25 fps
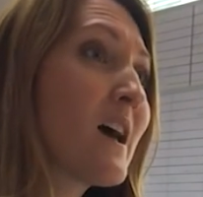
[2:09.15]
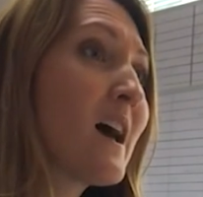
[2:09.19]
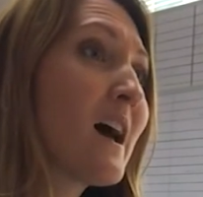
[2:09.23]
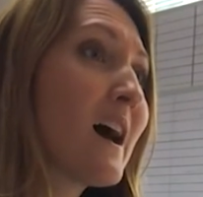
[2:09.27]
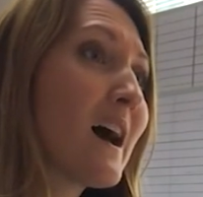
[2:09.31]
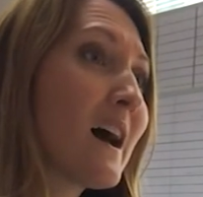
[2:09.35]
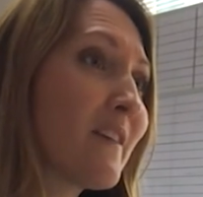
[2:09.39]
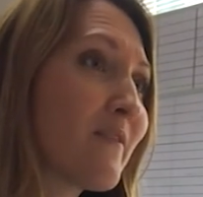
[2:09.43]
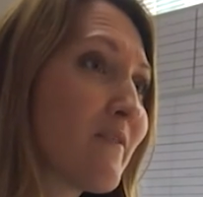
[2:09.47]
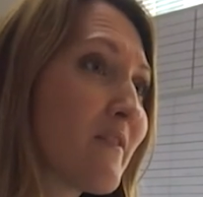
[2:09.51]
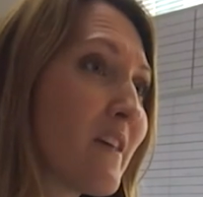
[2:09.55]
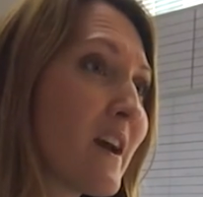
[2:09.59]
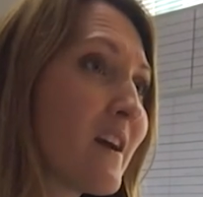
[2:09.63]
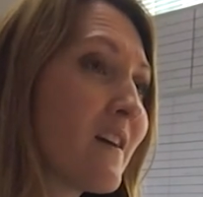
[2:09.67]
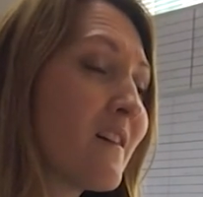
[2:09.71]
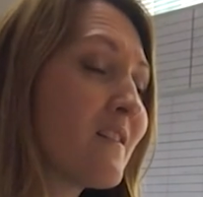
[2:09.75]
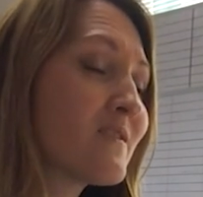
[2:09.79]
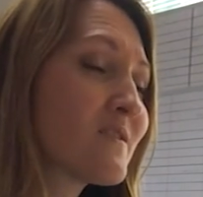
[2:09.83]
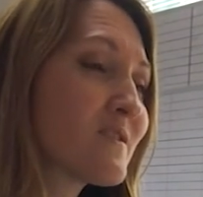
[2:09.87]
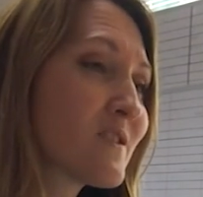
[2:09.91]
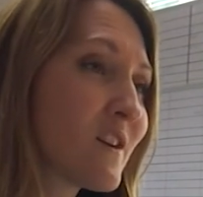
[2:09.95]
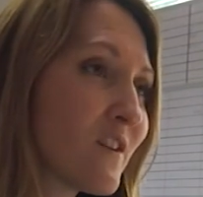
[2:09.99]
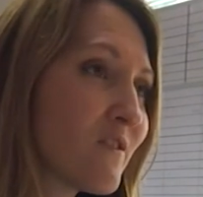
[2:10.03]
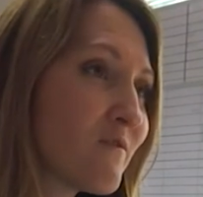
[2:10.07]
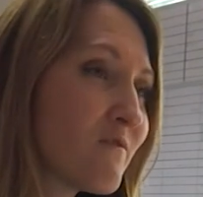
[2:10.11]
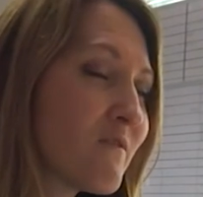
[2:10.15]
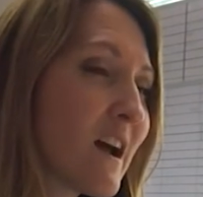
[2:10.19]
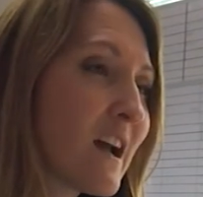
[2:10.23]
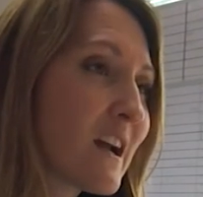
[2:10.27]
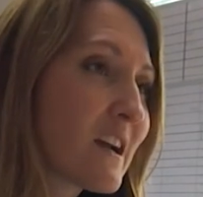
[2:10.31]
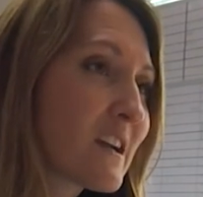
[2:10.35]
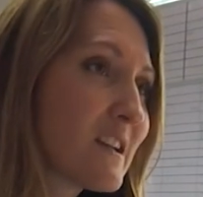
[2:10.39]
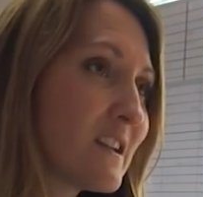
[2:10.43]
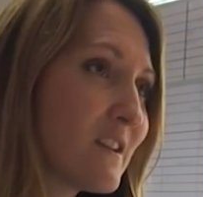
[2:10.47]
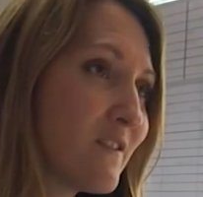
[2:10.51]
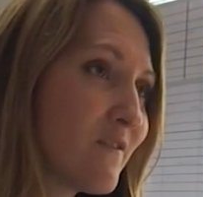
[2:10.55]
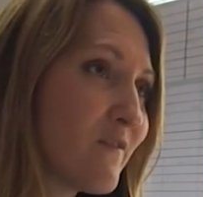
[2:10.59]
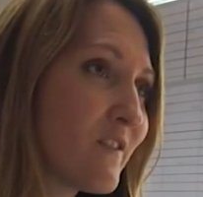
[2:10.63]
and they are
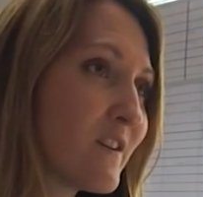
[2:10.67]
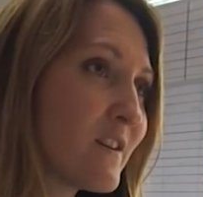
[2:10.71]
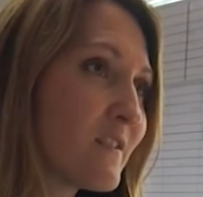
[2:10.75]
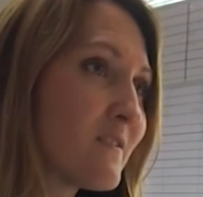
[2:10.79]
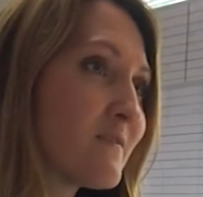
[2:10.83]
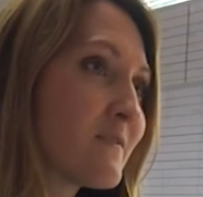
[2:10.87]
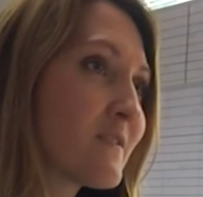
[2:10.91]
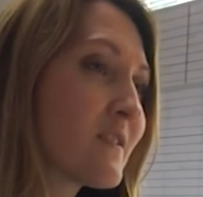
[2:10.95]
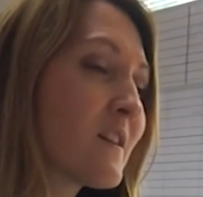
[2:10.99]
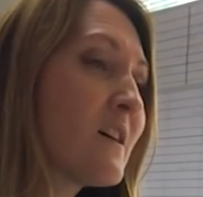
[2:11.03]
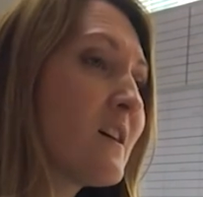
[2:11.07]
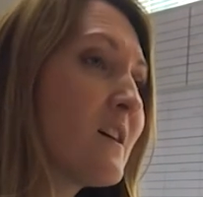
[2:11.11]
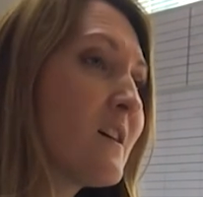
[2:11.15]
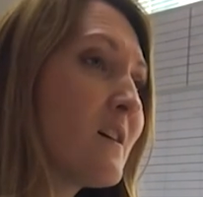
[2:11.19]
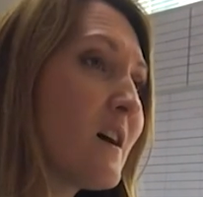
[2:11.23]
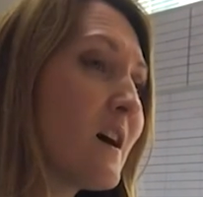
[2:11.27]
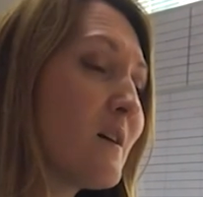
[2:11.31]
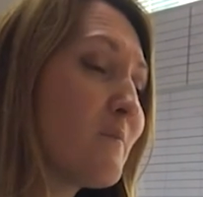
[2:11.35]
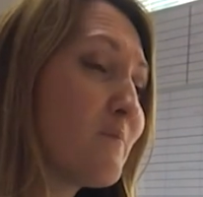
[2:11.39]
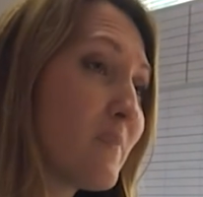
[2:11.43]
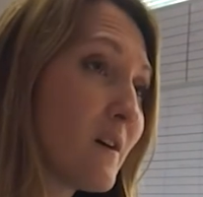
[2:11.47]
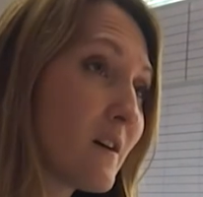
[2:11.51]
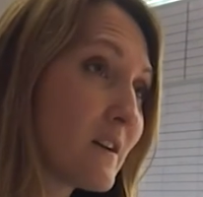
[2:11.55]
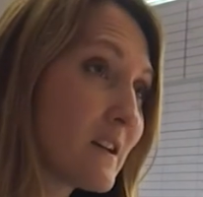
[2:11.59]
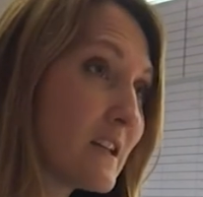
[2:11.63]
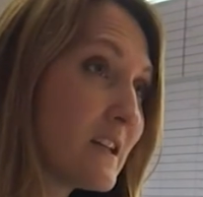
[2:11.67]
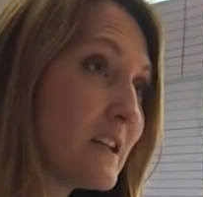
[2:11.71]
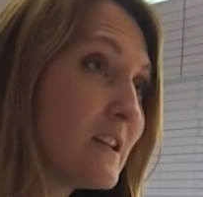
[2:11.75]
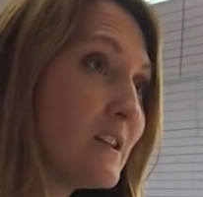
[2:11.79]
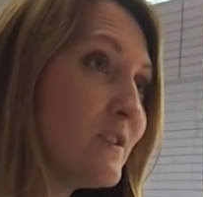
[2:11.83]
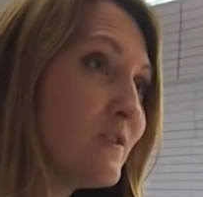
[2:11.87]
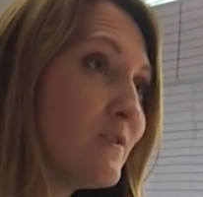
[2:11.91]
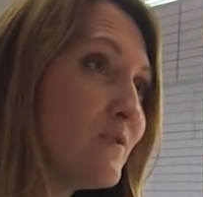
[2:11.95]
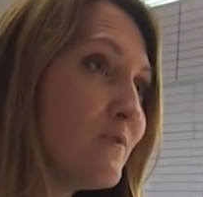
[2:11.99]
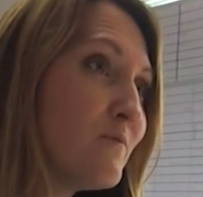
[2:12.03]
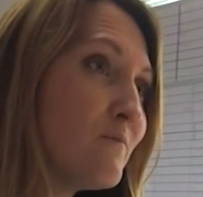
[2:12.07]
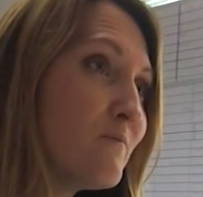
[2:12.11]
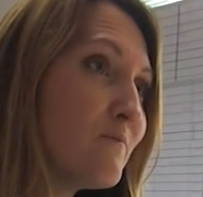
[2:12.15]
directly filled by
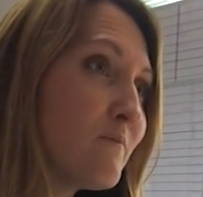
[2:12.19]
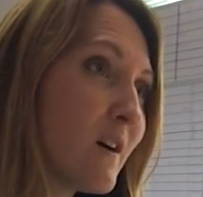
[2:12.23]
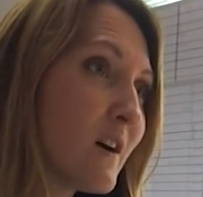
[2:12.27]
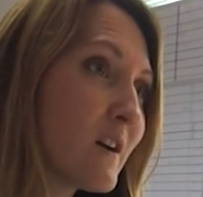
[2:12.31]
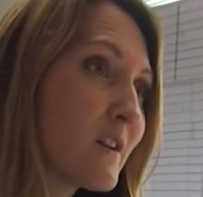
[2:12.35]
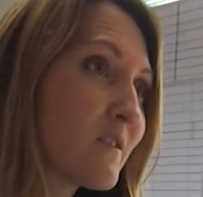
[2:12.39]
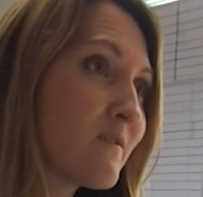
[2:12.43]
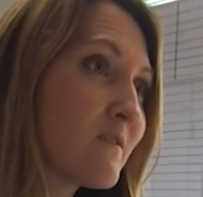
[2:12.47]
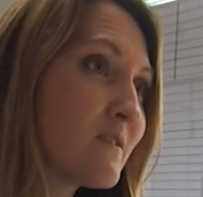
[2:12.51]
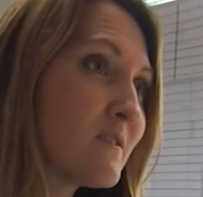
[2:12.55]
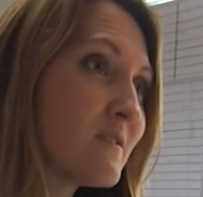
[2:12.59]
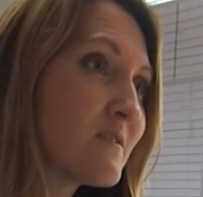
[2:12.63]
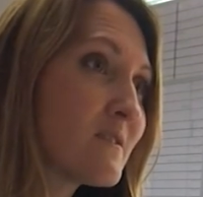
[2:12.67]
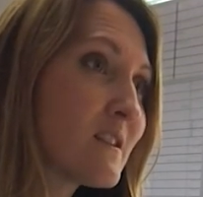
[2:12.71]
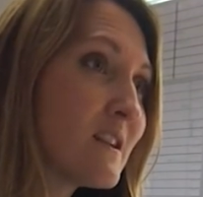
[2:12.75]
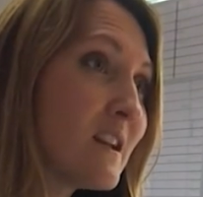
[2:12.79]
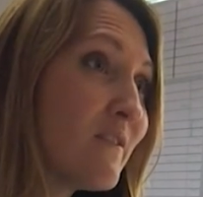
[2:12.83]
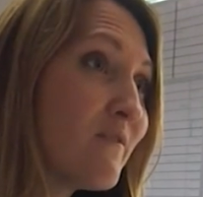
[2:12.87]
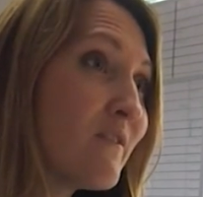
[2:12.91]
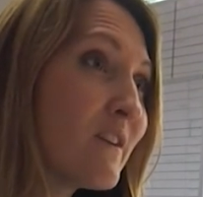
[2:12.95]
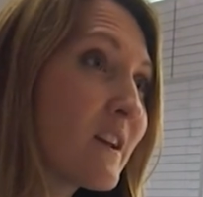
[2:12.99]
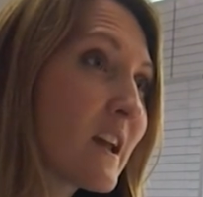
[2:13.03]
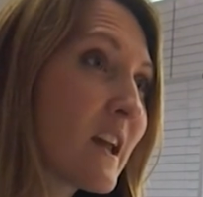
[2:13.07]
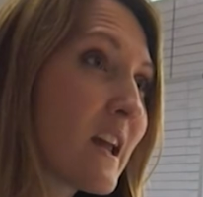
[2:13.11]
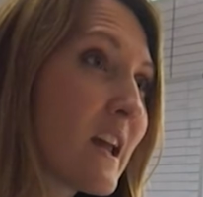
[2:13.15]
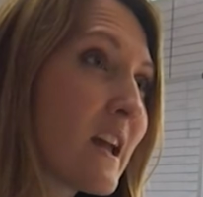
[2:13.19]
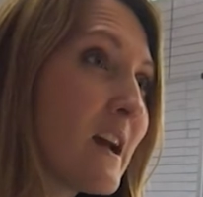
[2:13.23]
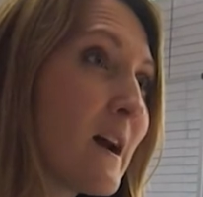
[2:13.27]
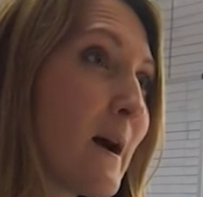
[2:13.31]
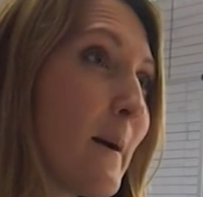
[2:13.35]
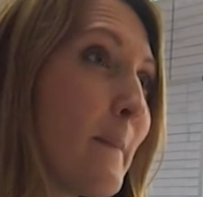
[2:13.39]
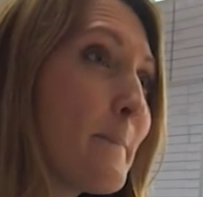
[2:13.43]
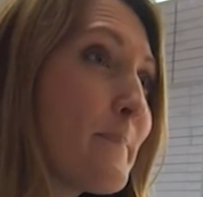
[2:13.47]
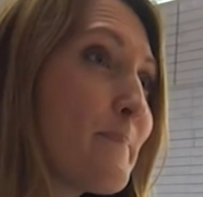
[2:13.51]
EU migrants living here.